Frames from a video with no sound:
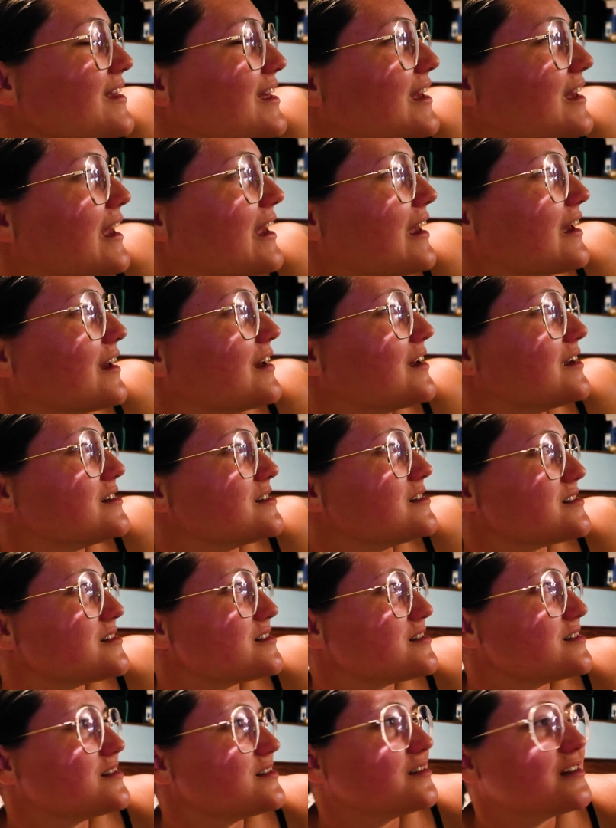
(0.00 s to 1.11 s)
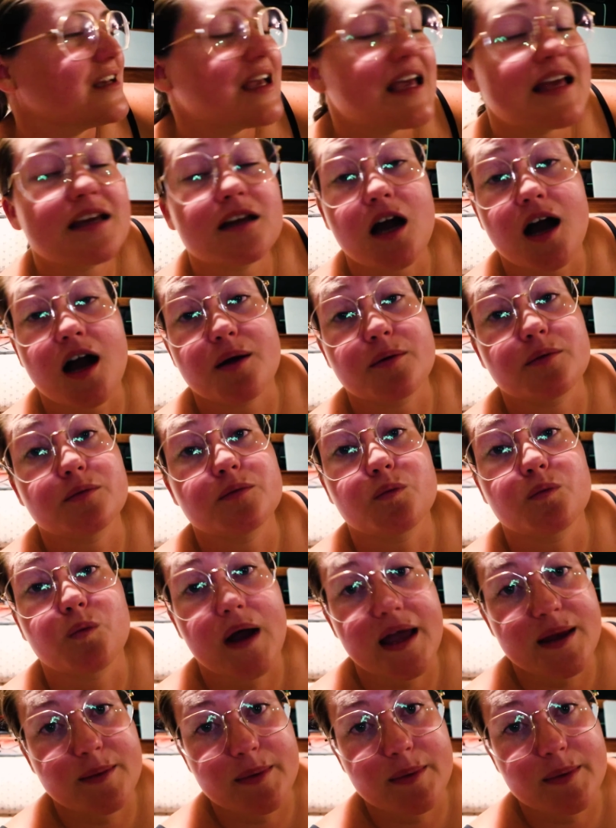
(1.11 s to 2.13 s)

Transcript: And it got way